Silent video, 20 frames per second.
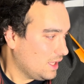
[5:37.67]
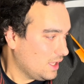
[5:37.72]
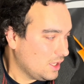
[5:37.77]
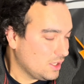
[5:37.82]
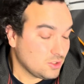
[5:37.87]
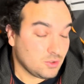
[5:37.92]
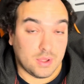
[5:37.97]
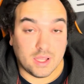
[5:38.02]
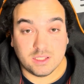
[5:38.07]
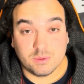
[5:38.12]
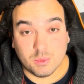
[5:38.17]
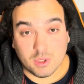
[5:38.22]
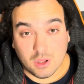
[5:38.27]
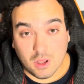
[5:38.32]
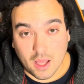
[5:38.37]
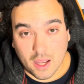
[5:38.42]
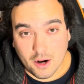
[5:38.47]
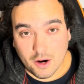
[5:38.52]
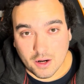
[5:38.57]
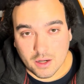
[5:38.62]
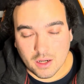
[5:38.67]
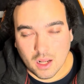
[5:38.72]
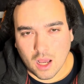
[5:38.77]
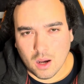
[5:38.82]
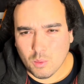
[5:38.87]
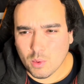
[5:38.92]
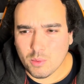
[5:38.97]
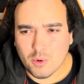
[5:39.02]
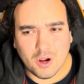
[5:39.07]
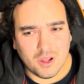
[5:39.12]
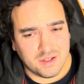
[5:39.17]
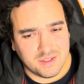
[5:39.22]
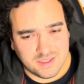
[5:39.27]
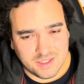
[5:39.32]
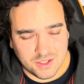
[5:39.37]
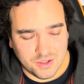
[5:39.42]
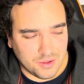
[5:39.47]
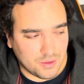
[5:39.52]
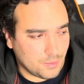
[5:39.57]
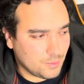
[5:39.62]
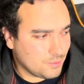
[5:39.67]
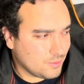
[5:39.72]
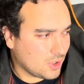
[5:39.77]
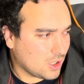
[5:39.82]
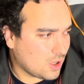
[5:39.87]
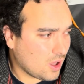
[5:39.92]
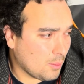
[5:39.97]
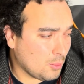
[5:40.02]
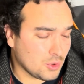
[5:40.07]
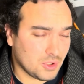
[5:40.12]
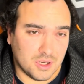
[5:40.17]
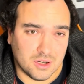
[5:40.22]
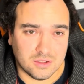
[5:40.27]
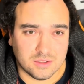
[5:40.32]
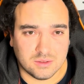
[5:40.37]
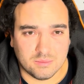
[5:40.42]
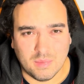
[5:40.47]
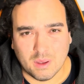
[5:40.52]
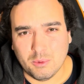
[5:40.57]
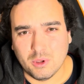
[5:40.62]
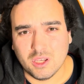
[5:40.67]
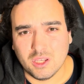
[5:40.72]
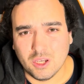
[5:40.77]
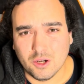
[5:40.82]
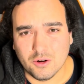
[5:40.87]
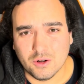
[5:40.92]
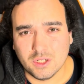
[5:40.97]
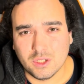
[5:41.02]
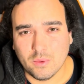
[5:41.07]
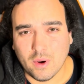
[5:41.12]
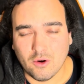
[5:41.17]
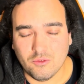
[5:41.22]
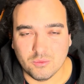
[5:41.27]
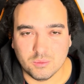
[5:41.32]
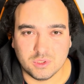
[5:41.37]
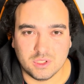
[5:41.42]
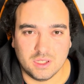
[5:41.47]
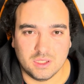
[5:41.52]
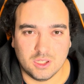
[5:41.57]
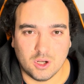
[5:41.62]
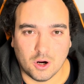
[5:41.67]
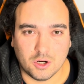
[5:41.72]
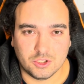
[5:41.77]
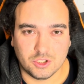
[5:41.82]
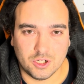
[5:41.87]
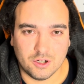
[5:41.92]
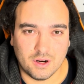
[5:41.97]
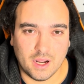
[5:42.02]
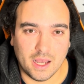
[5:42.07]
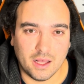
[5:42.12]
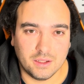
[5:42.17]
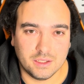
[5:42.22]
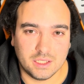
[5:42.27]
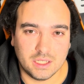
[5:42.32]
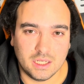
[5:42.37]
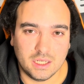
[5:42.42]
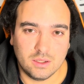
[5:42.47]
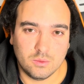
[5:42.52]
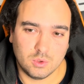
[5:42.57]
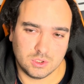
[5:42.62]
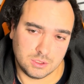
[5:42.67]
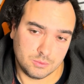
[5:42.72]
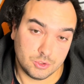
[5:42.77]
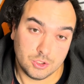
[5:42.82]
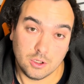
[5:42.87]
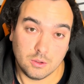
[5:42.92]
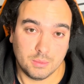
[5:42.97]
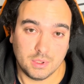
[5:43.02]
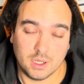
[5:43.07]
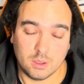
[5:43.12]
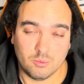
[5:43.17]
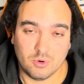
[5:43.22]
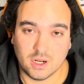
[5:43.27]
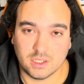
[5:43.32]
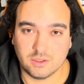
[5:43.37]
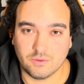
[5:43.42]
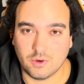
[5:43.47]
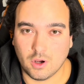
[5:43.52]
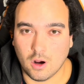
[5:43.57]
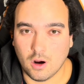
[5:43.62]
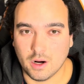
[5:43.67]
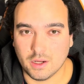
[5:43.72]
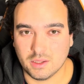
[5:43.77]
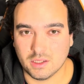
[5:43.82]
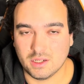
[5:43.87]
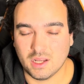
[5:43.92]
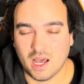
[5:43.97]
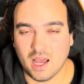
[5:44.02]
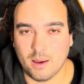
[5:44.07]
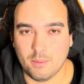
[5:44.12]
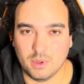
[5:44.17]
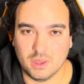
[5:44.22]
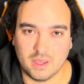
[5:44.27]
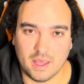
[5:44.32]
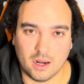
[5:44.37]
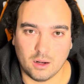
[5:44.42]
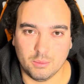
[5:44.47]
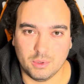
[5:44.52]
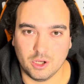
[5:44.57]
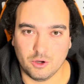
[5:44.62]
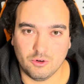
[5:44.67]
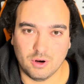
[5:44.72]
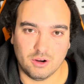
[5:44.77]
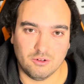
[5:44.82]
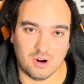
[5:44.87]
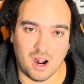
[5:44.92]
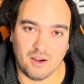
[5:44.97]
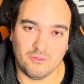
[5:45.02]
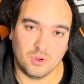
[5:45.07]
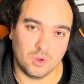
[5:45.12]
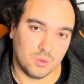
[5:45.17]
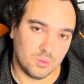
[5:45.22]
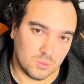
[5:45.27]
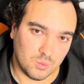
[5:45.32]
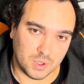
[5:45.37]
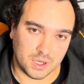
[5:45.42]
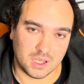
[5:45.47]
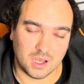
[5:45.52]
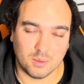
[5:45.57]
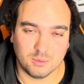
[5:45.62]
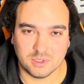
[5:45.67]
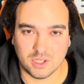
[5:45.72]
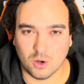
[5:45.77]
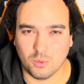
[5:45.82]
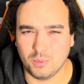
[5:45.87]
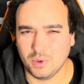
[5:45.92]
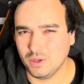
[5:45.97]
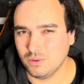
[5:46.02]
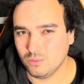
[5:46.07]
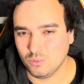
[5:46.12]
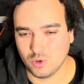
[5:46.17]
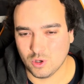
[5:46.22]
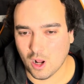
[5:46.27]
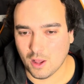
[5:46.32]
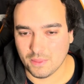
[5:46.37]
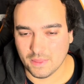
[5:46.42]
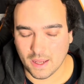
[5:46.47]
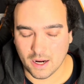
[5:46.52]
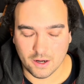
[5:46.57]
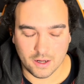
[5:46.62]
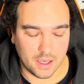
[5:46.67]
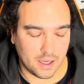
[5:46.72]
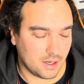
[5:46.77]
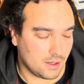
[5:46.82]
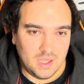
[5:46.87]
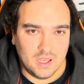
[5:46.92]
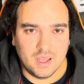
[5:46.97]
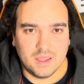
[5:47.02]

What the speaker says: So that's McLaren. We're probably still a couple of years, maybe a year or two out from seeing the Artura LT, which I'm sure will be an impressive car at the time, and that'll be a great rival when it comes out, but we're not there yet.